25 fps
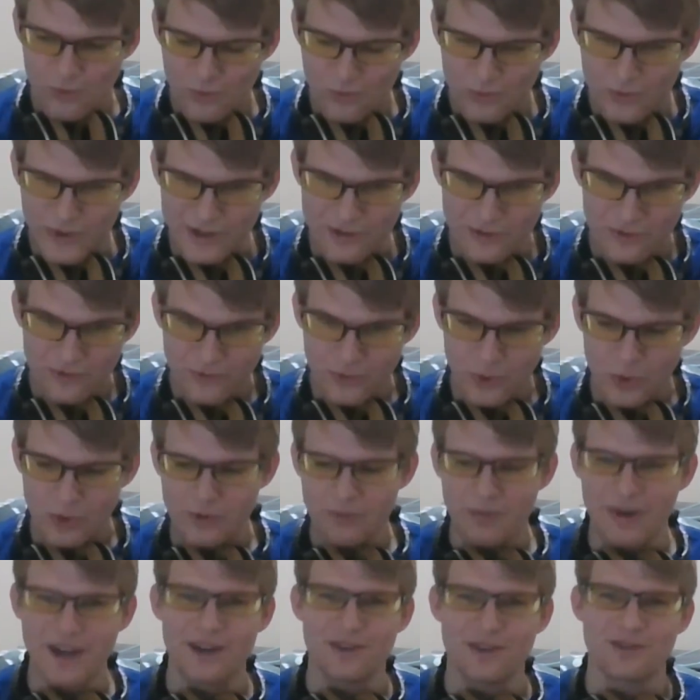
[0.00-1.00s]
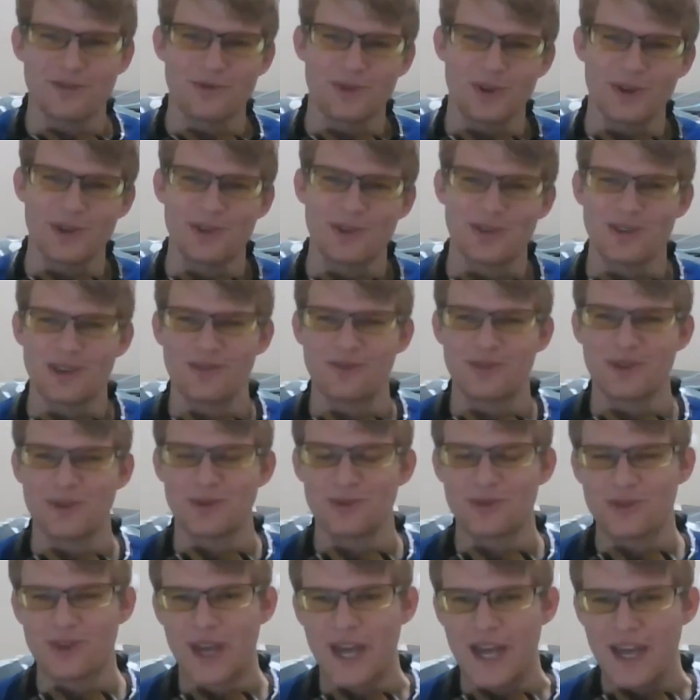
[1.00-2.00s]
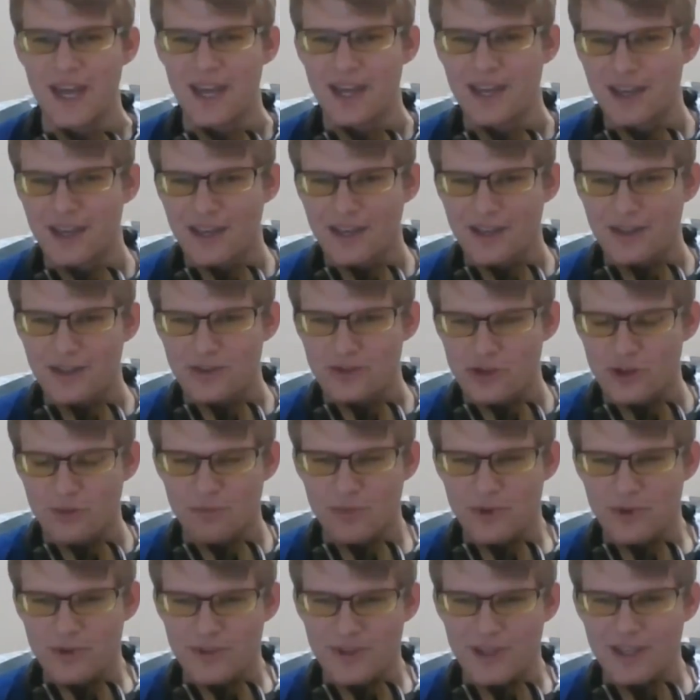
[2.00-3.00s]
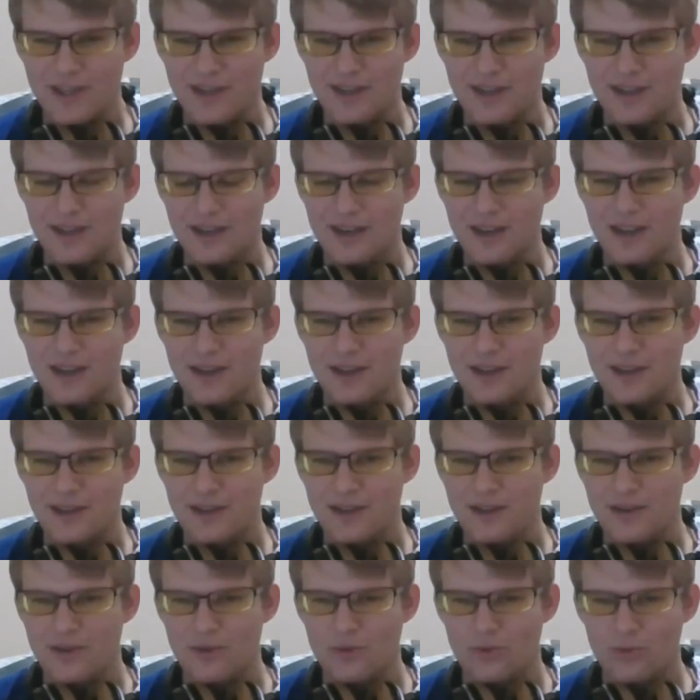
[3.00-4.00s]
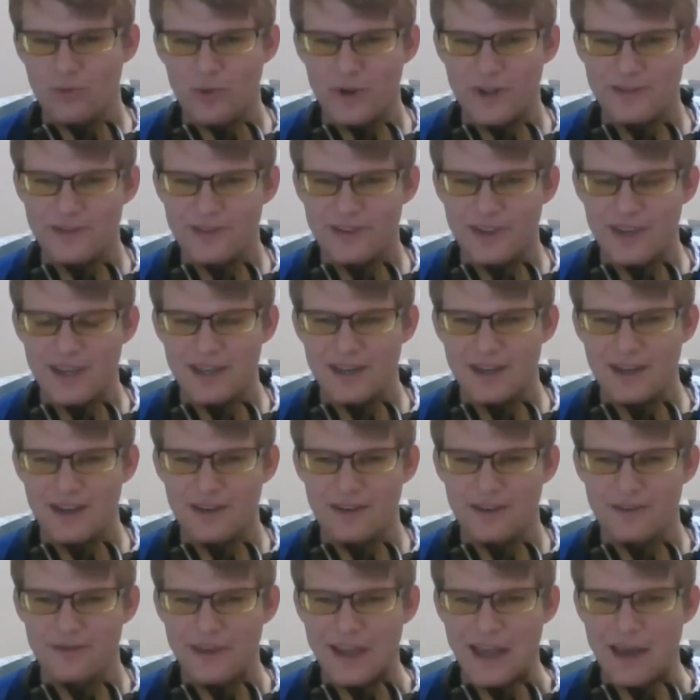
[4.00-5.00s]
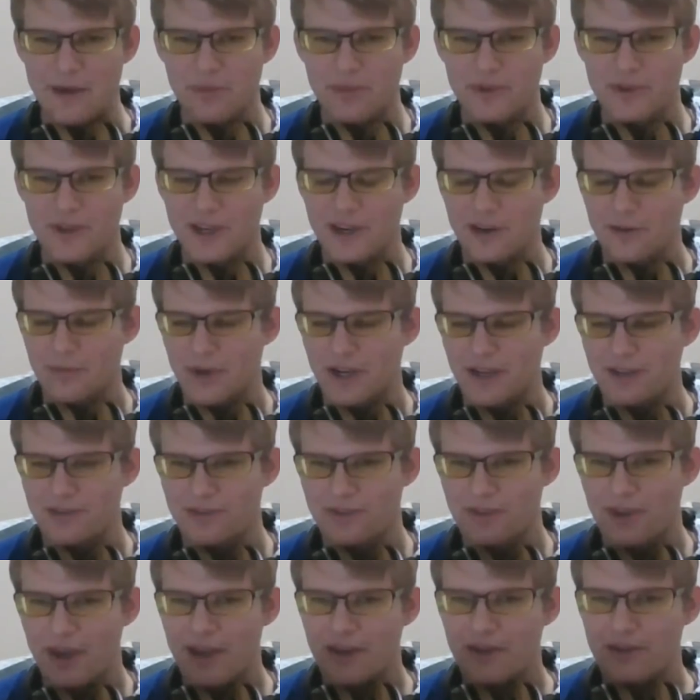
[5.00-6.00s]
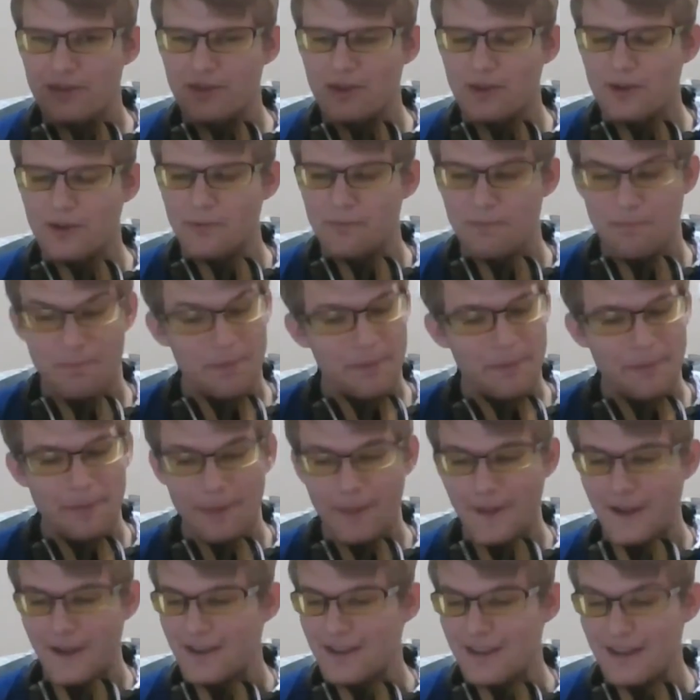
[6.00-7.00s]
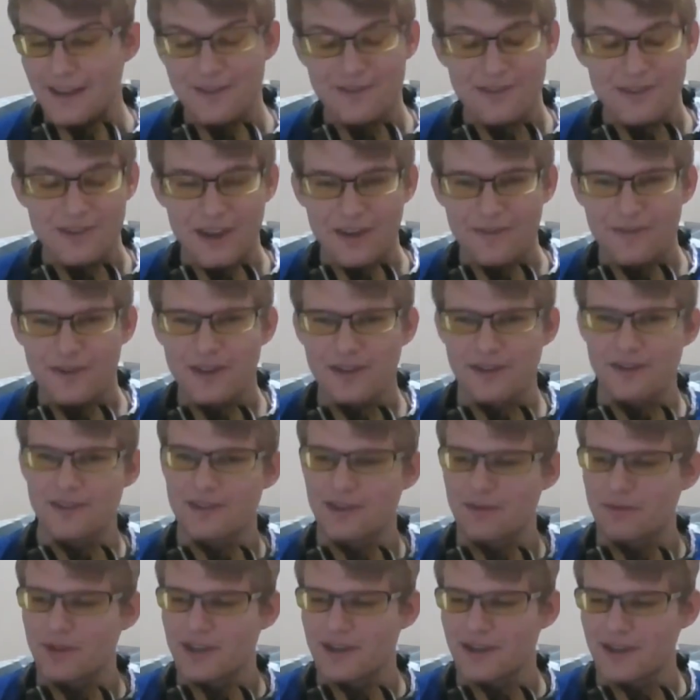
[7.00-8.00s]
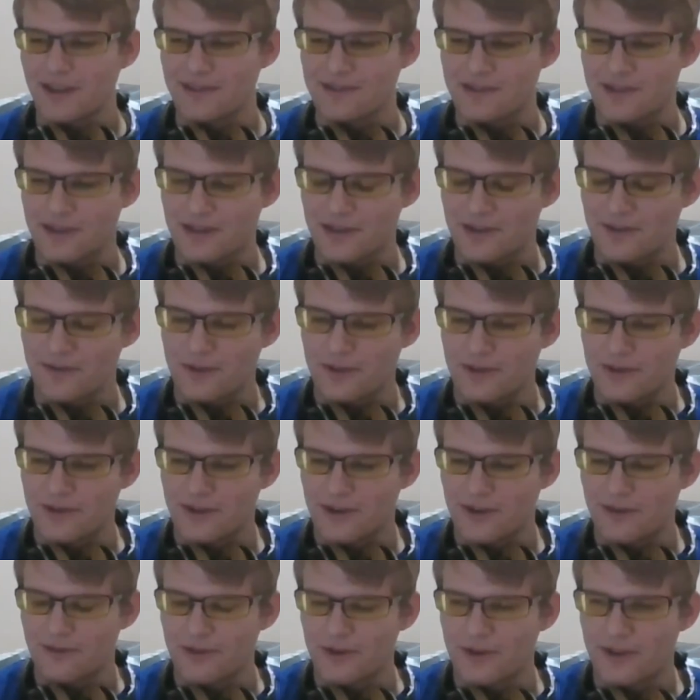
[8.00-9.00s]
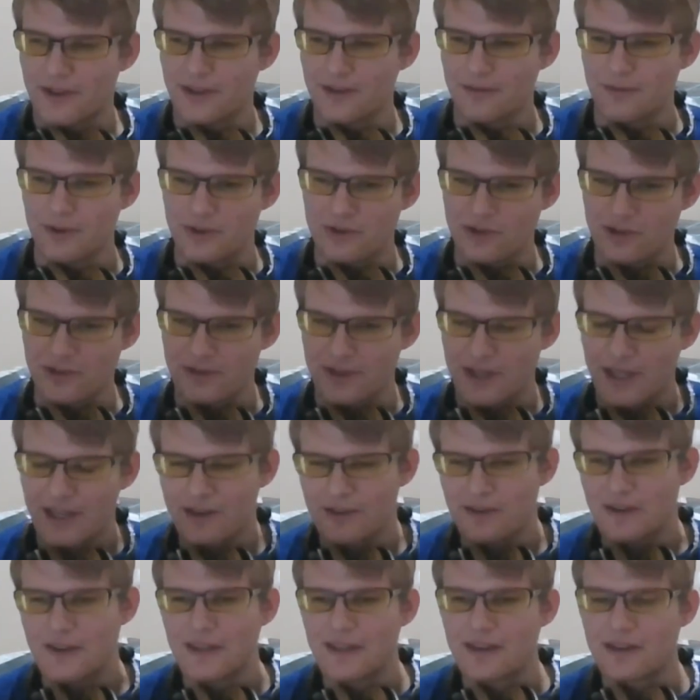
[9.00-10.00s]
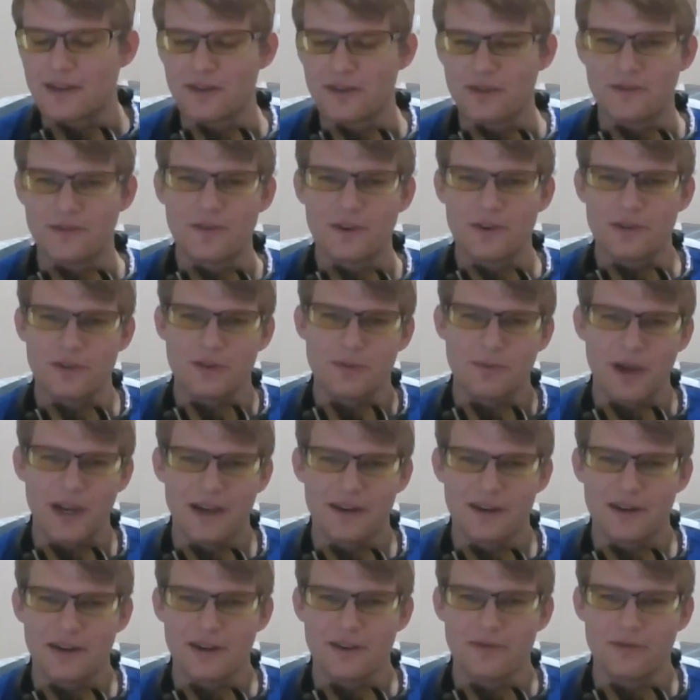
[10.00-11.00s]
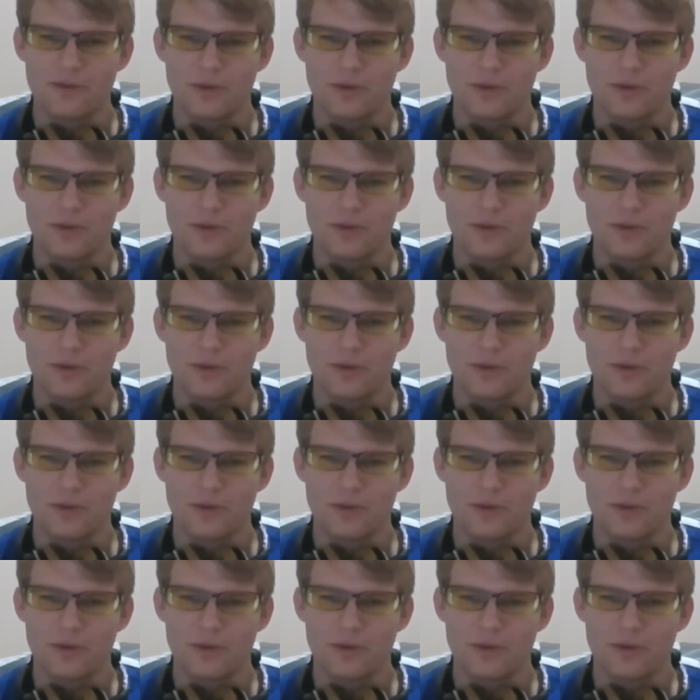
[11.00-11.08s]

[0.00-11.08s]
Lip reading: That's 4 pairs of wireless headphones, cheaper than 1 set of Apple AirPods. So that's definitely something to consider if you're thinking about just getting your first pair of